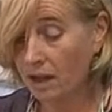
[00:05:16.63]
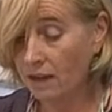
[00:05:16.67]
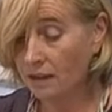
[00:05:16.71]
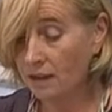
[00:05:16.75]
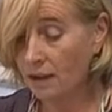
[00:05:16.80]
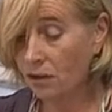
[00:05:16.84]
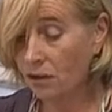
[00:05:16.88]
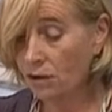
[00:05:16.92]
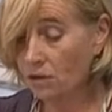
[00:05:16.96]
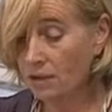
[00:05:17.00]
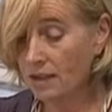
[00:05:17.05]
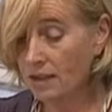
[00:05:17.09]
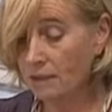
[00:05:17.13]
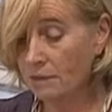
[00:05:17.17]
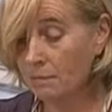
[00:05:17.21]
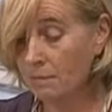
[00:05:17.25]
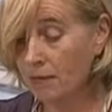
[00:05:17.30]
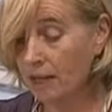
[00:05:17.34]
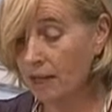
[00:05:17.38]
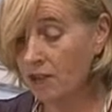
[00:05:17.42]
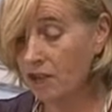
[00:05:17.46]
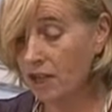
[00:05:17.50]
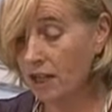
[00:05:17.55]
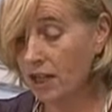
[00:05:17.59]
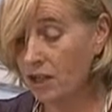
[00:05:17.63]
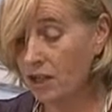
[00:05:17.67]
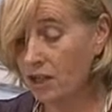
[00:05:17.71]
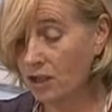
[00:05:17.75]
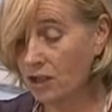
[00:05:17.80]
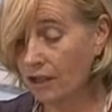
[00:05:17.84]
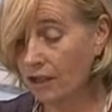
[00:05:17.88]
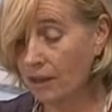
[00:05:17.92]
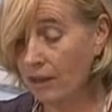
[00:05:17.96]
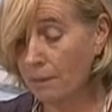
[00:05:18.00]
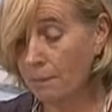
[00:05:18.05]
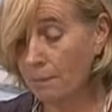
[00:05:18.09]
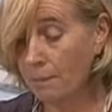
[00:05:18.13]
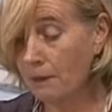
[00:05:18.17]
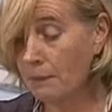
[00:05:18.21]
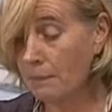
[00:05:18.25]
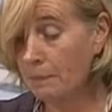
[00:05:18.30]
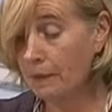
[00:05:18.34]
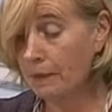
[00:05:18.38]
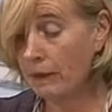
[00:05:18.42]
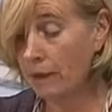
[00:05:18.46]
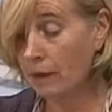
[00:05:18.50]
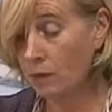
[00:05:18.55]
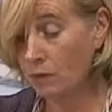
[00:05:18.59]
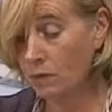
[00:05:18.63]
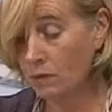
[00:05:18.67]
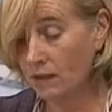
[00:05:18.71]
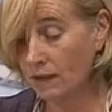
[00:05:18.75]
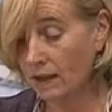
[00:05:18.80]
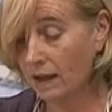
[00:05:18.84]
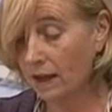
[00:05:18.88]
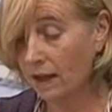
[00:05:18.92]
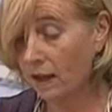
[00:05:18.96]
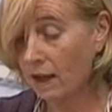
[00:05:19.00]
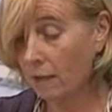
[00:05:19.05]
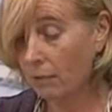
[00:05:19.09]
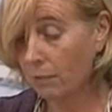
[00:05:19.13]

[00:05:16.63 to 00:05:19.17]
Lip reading: The autism education gap may be closing,